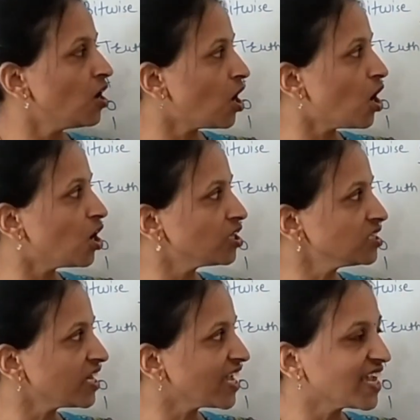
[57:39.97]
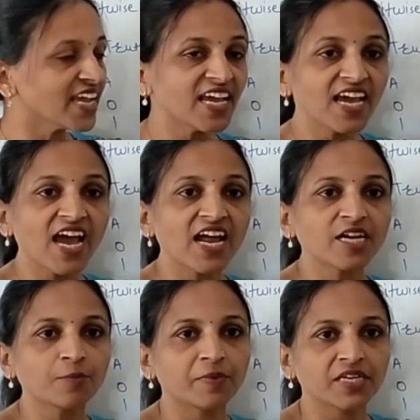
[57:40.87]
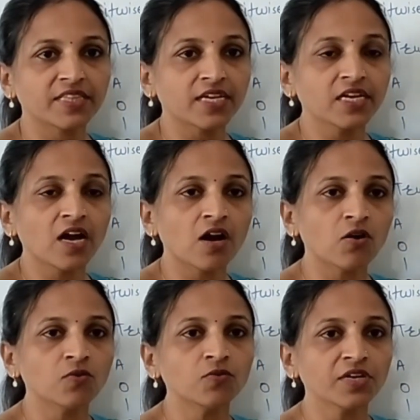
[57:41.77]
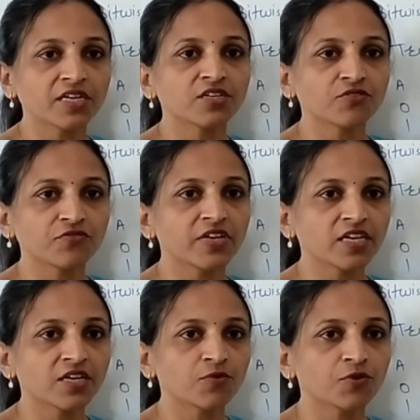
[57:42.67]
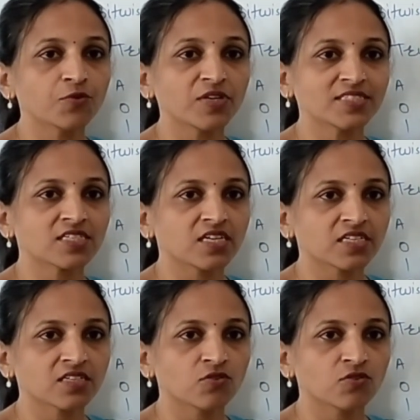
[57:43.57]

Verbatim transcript: on A and B, then how it will give you result?